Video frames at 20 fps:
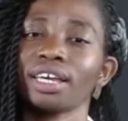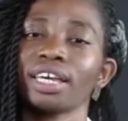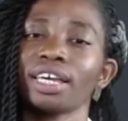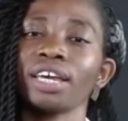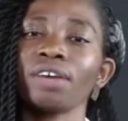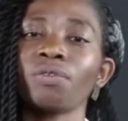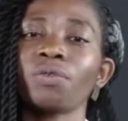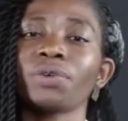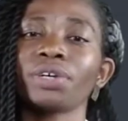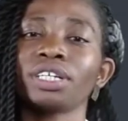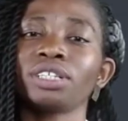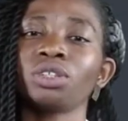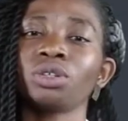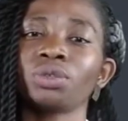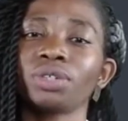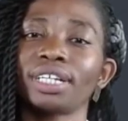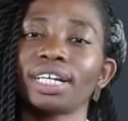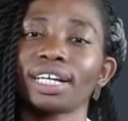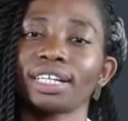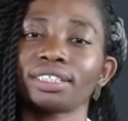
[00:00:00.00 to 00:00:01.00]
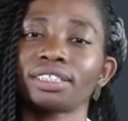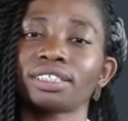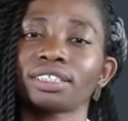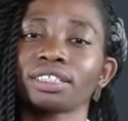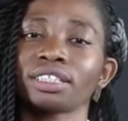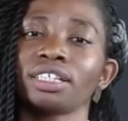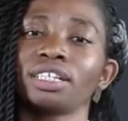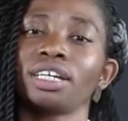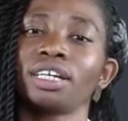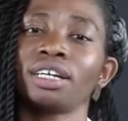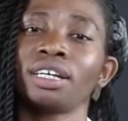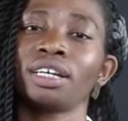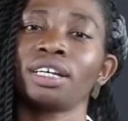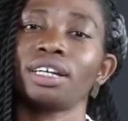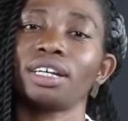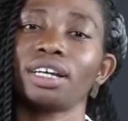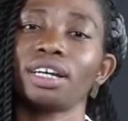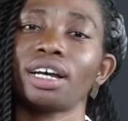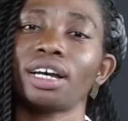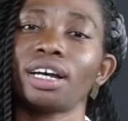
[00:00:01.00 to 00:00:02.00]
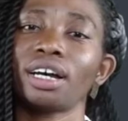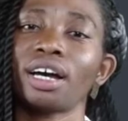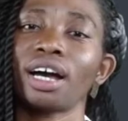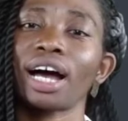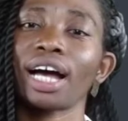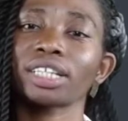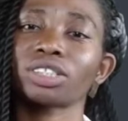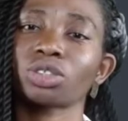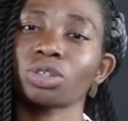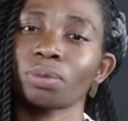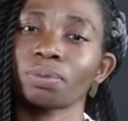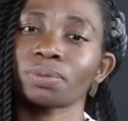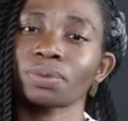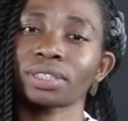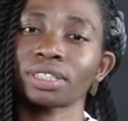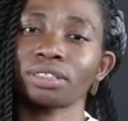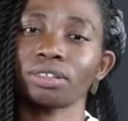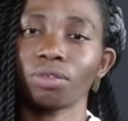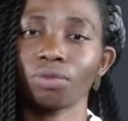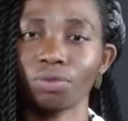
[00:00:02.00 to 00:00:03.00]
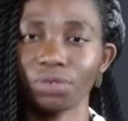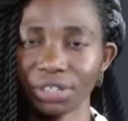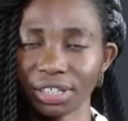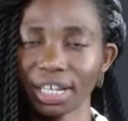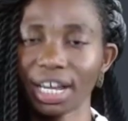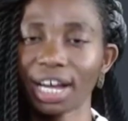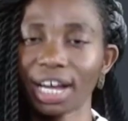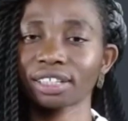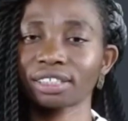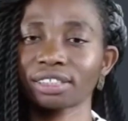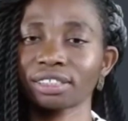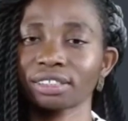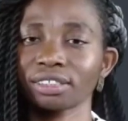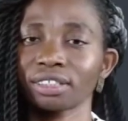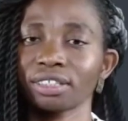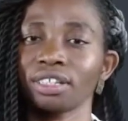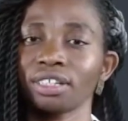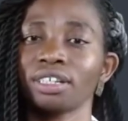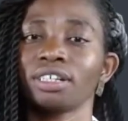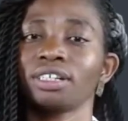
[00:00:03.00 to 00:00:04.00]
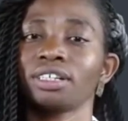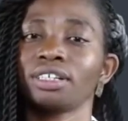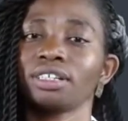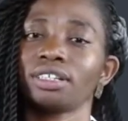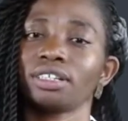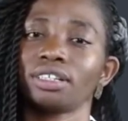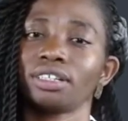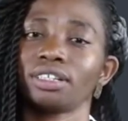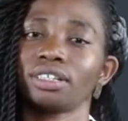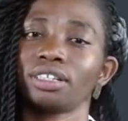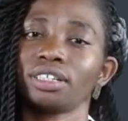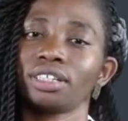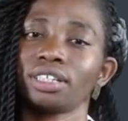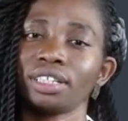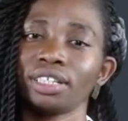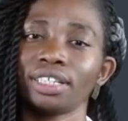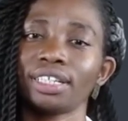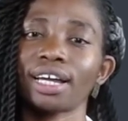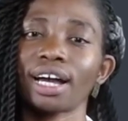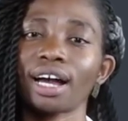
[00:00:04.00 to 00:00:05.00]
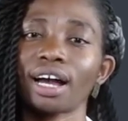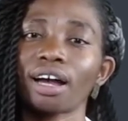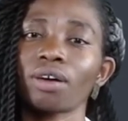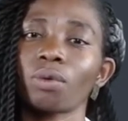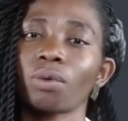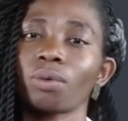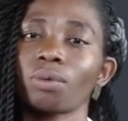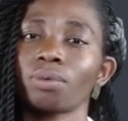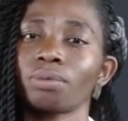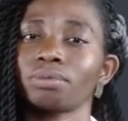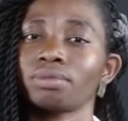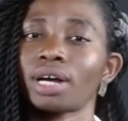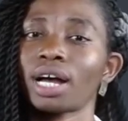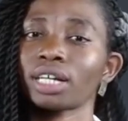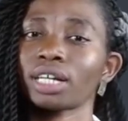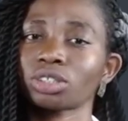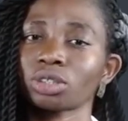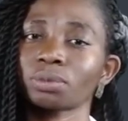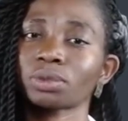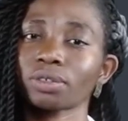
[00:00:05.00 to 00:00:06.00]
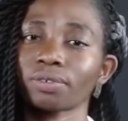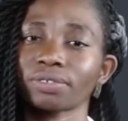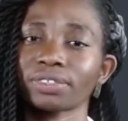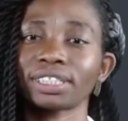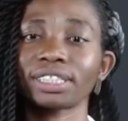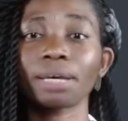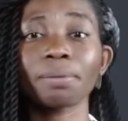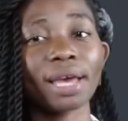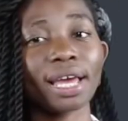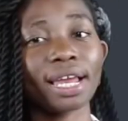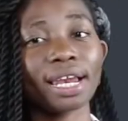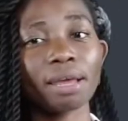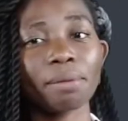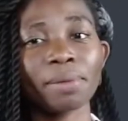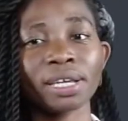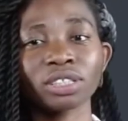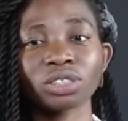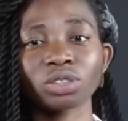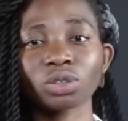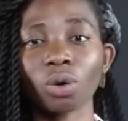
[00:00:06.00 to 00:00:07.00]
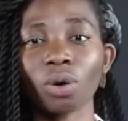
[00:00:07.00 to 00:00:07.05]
if we know that atoms react, either atoms of same elements